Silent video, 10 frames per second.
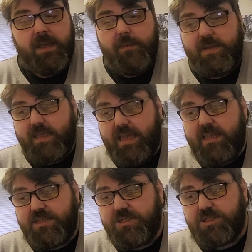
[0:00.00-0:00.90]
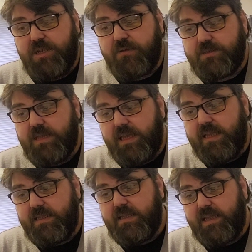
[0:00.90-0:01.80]
But again, it just shows that
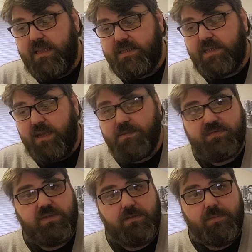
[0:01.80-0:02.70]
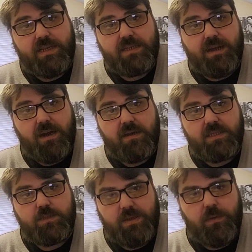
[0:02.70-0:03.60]
in times of complete
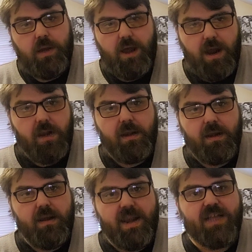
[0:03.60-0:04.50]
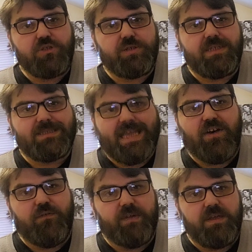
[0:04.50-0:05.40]
darkness, people aren't naturally
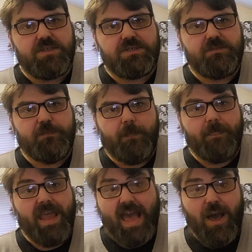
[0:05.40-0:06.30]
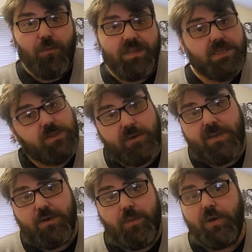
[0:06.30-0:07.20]
selfish. They help. They saw a
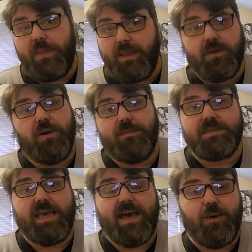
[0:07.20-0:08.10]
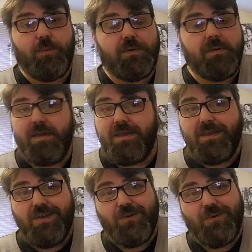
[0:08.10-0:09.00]
little boy and they got him to help, and
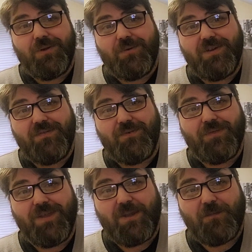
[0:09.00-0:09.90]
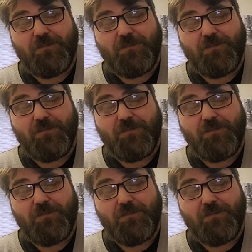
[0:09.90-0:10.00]
what a wonderful thing.